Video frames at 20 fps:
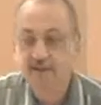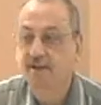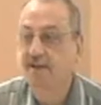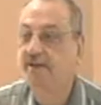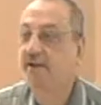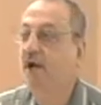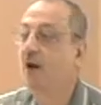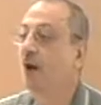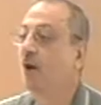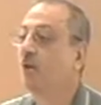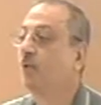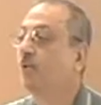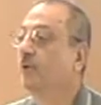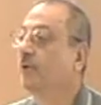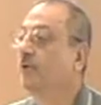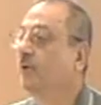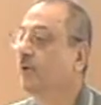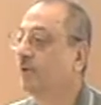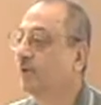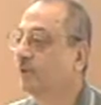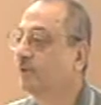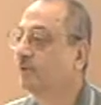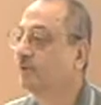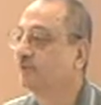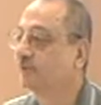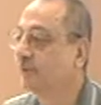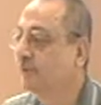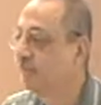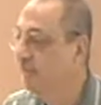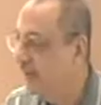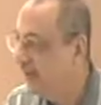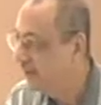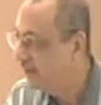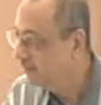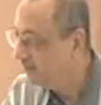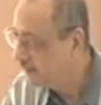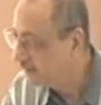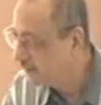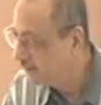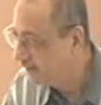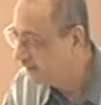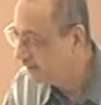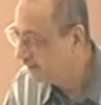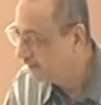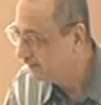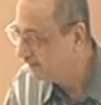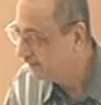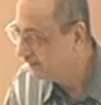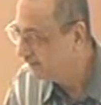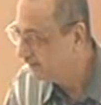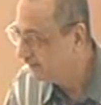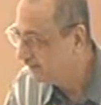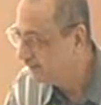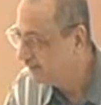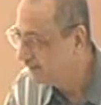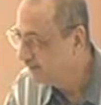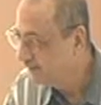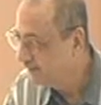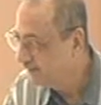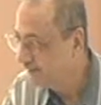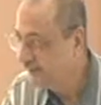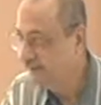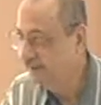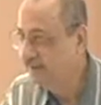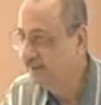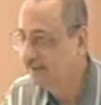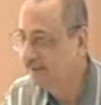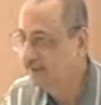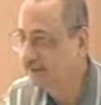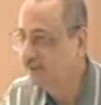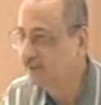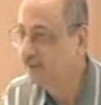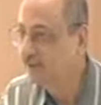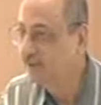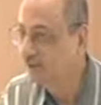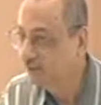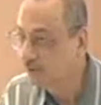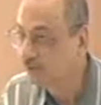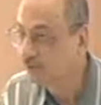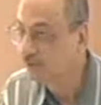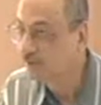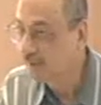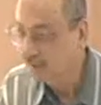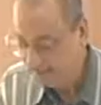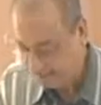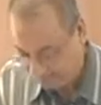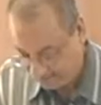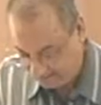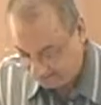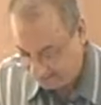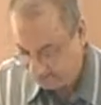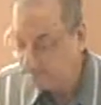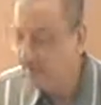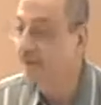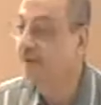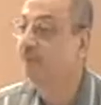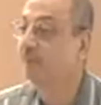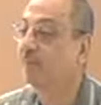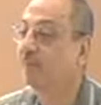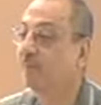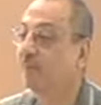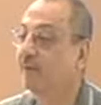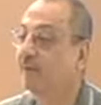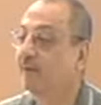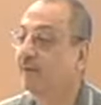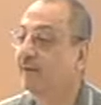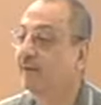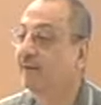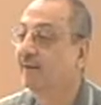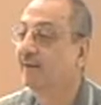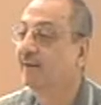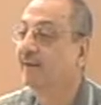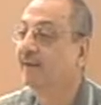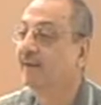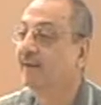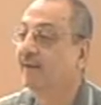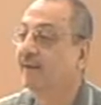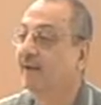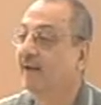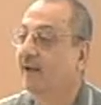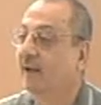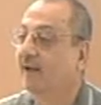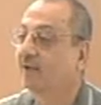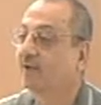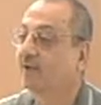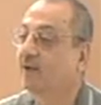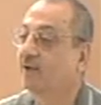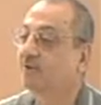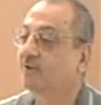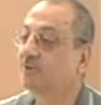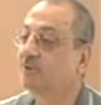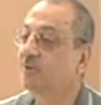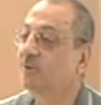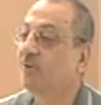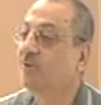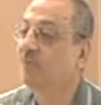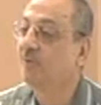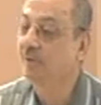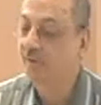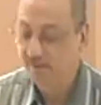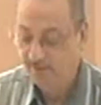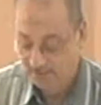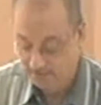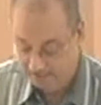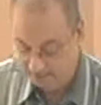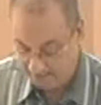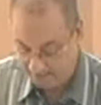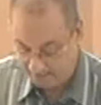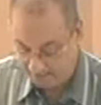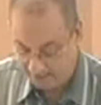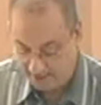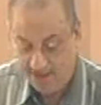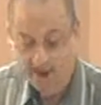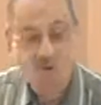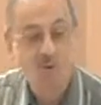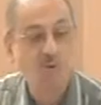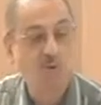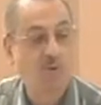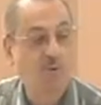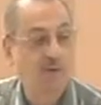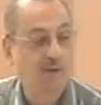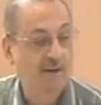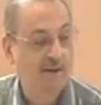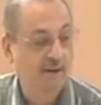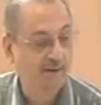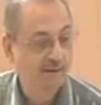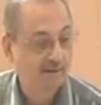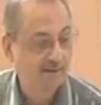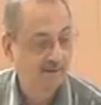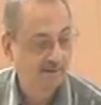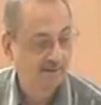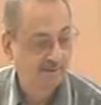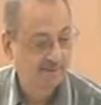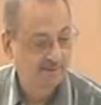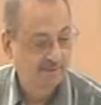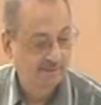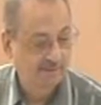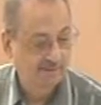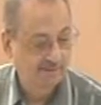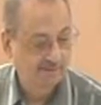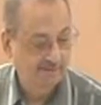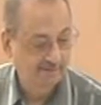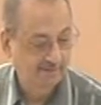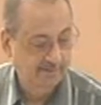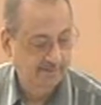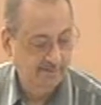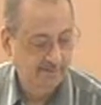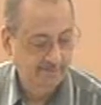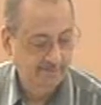Now we go to the main book. Brother, we go to the main book. Ad-Darsu Awwal. Okay?